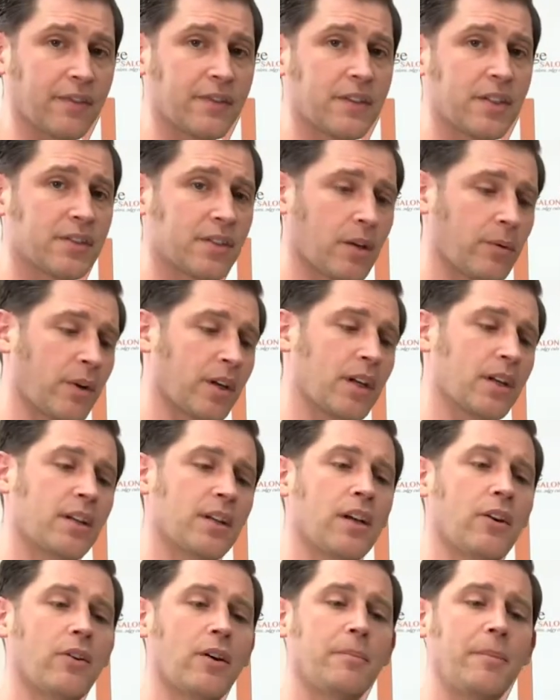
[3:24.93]
So we're going to
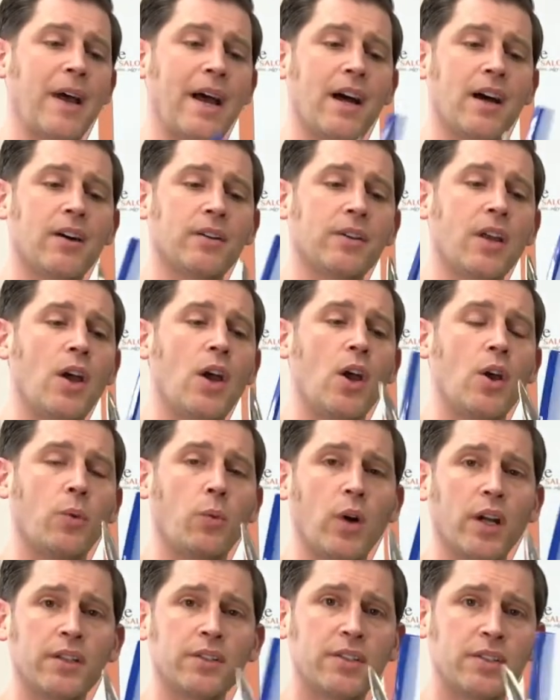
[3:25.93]
go about
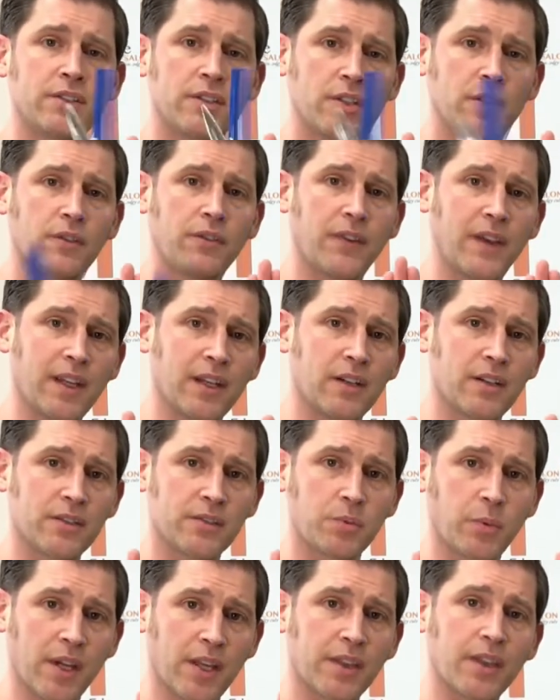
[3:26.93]
1 to 2 fingers
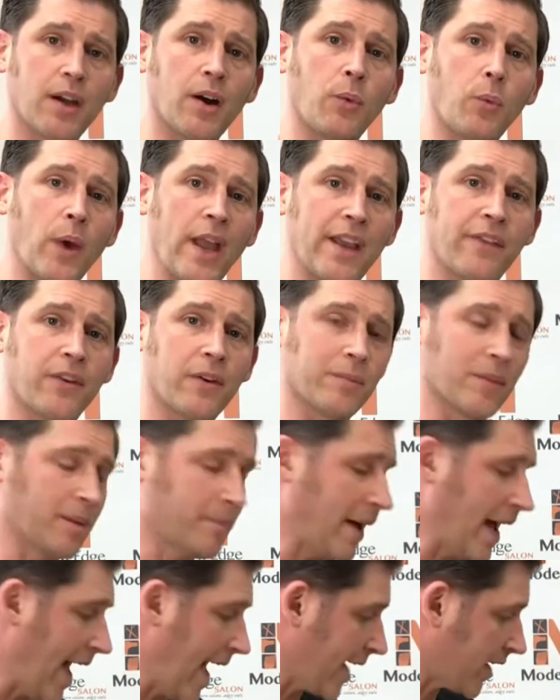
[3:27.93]
width away from the
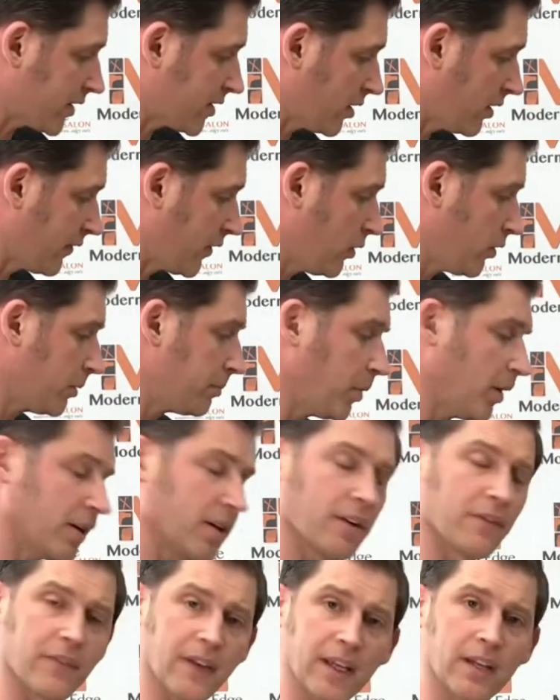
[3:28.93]
back. So if you would put your
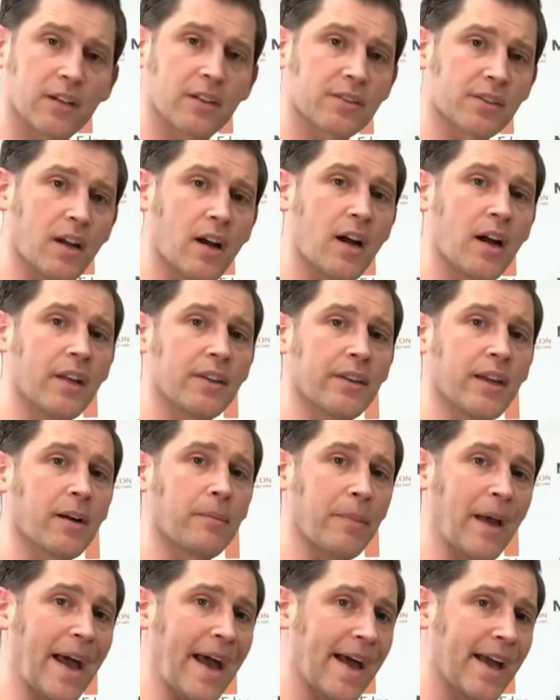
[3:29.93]
fingers on their
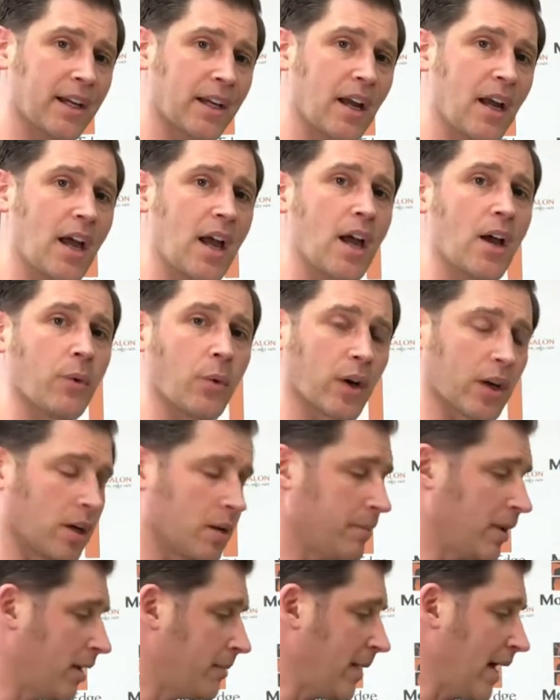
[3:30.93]
back, we're going to
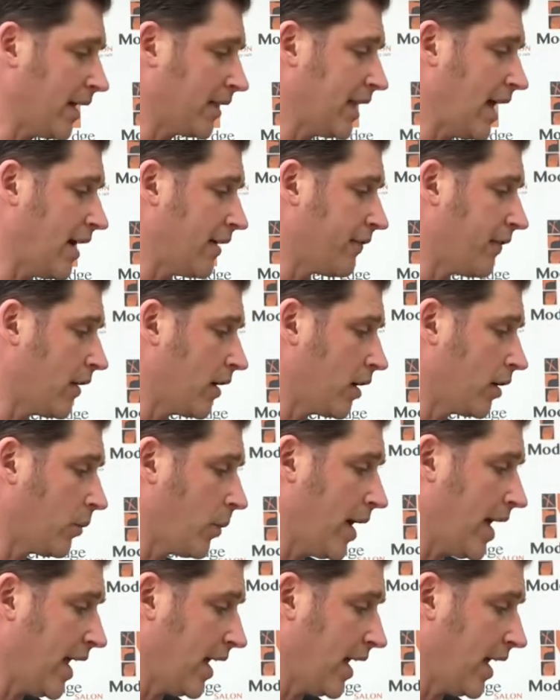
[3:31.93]
be about that far away.